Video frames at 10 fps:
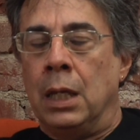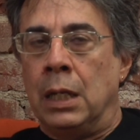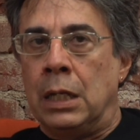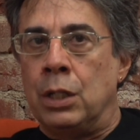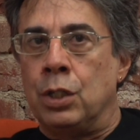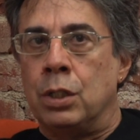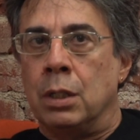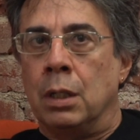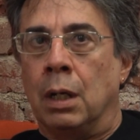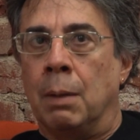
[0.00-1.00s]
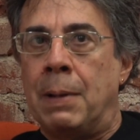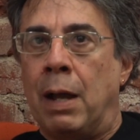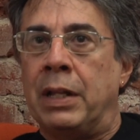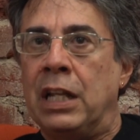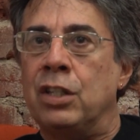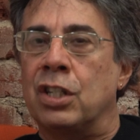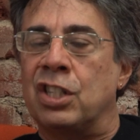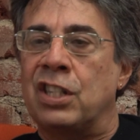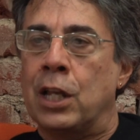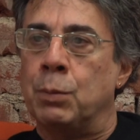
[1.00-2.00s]
is about his
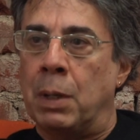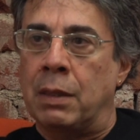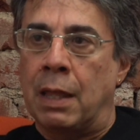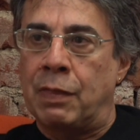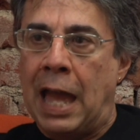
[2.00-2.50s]
assessment that,